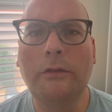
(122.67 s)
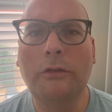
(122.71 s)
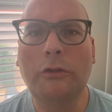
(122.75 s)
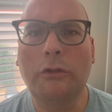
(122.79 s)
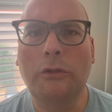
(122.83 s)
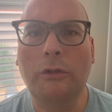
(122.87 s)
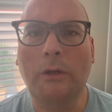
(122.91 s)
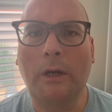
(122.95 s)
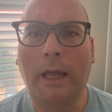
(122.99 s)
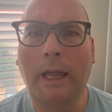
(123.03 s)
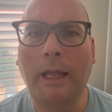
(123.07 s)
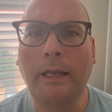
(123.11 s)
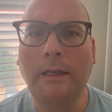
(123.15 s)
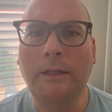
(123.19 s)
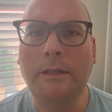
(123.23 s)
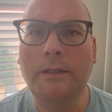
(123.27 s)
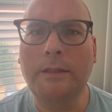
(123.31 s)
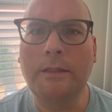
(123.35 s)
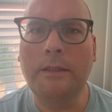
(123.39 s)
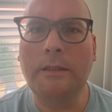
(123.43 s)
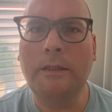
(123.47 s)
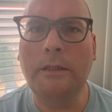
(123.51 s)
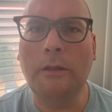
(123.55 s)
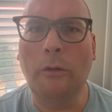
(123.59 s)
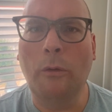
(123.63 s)
trying to
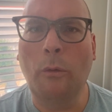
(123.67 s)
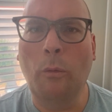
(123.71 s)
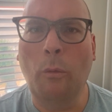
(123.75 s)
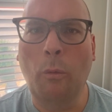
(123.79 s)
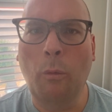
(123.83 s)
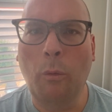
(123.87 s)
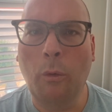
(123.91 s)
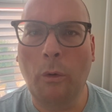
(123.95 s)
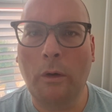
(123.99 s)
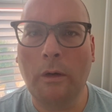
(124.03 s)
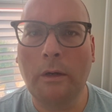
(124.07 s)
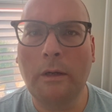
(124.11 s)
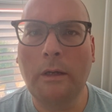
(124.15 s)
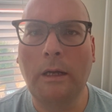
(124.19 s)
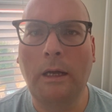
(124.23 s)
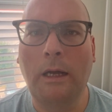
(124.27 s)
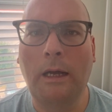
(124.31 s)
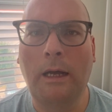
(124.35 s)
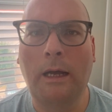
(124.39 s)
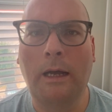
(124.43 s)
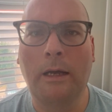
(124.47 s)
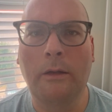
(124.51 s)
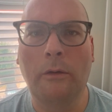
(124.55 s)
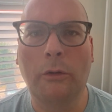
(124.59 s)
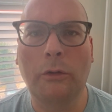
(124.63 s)
still work
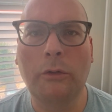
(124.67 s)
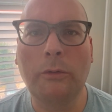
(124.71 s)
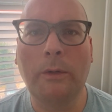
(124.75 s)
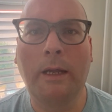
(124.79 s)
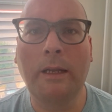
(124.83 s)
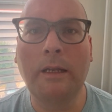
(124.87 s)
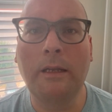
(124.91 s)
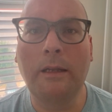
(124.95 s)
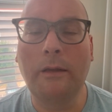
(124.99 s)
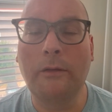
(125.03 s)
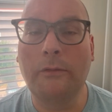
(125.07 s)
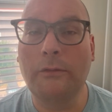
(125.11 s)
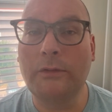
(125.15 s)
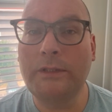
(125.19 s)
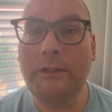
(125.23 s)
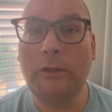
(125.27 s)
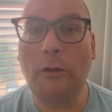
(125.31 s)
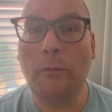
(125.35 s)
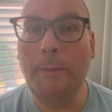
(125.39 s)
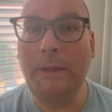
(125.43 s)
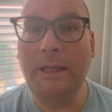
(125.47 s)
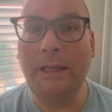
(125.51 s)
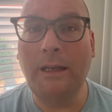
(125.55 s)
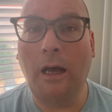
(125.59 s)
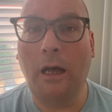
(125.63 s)
on, or still
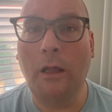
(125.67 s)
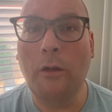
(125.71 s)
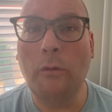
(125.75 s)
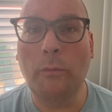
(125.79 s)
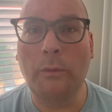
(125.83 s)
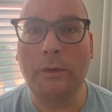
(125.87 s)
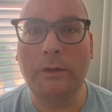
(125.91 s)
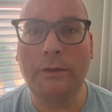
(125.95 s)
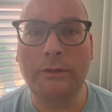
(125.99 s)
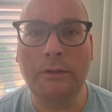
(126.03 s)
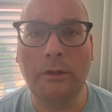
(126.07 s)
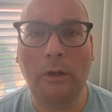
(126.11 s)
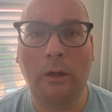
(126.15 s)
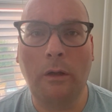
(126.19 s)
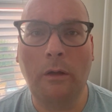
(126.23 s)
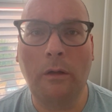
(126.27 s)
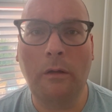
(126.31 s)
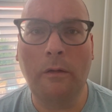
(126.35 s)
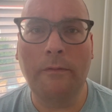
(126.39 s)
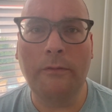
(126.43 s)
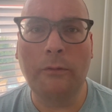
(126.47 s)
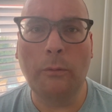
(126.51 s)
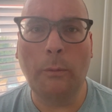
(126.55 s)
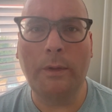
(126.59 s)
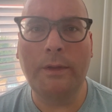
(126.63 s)
being
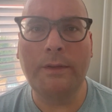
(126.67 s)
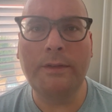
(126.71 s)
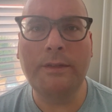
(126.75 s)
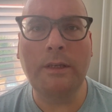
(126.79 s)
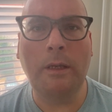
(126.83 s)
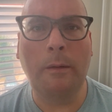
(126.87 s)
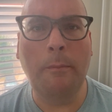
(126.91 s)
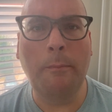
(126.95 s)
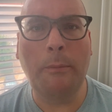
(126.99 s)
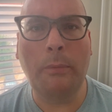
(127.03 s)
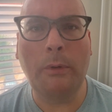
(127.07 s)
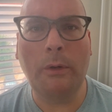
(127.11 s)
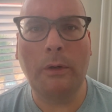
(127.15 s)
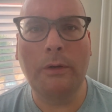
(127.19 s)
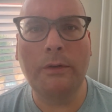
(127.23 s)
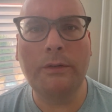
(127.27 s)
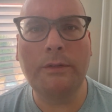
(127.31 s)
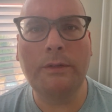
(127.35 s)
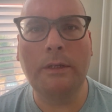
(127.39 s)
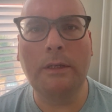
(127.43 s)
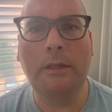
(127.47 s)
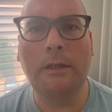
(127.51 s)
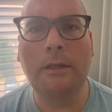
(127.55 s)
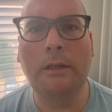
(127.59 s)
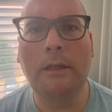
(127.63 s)
unresolved with some
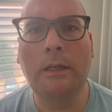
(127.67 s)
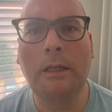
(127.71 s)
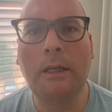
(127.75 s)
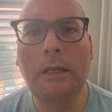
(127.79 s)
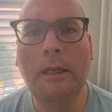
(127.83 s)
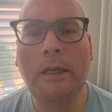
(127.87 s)
person,